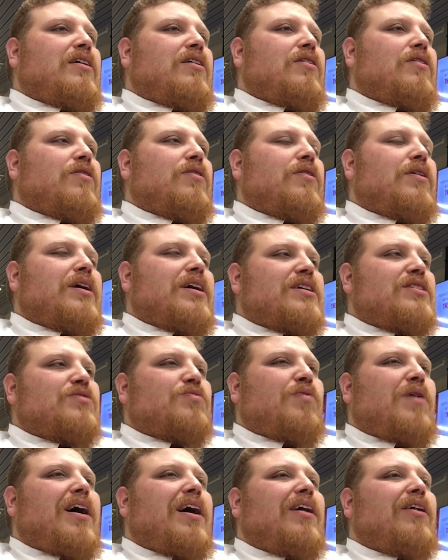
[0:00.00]
hook as
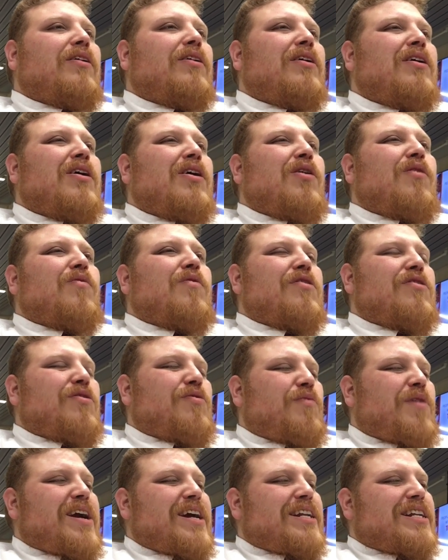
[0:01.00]
well, where the
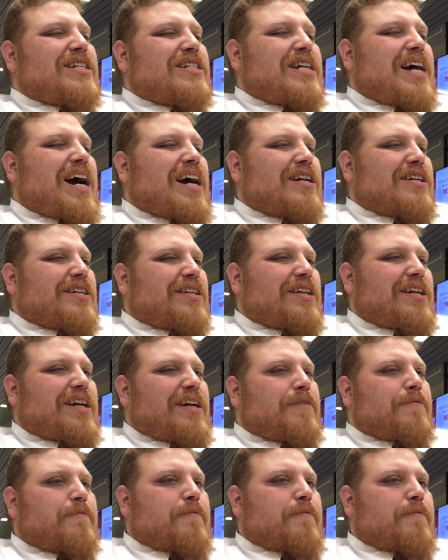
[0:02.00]
weight is actually